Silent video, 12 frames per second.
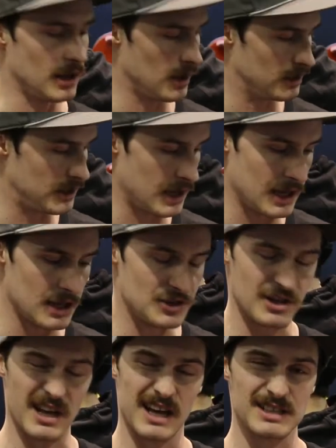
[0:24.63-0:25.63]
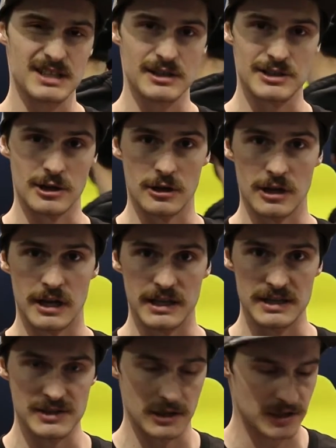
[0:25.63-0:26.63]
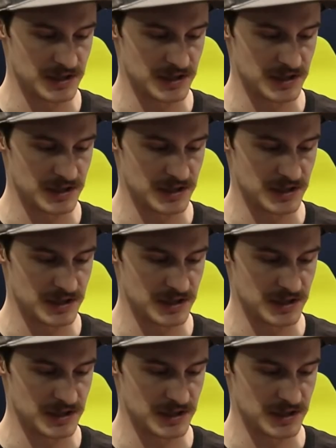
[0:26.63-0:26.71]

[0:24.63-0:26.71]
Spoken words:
engage and exit the turn a lot easier.